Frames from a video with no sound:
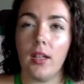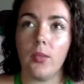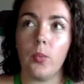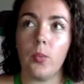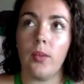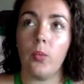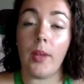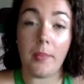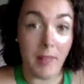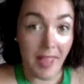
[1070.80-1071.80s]
When
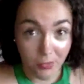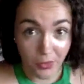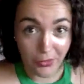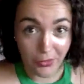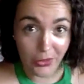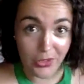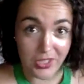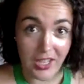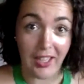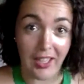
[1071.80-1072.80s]
we met for the first
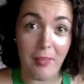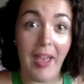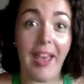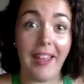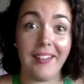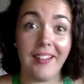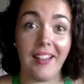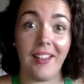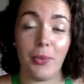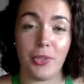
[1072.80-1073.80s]
time
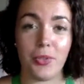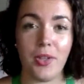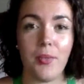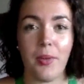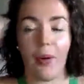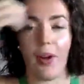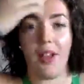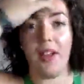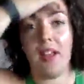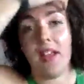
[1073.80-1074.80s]
at the retreat we were
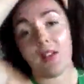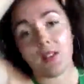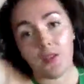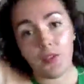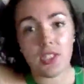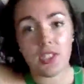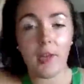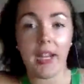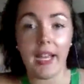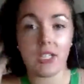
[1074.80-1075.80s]
on, that was the first time
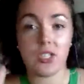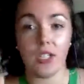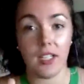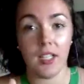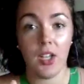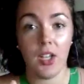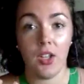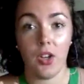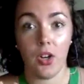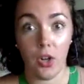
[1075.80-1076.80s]
I'd actually
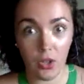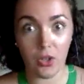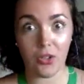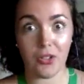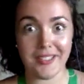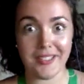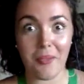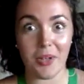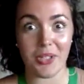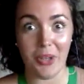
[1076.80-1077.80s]
heard
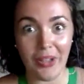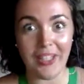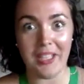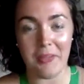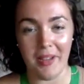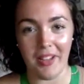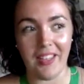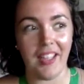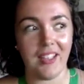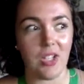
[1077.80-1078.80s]
someone talking about
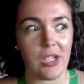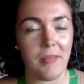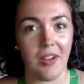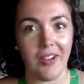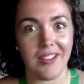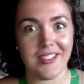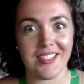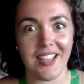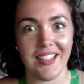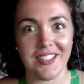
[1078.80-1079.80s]
that and talking about it as a
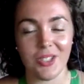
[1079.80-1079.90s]
science.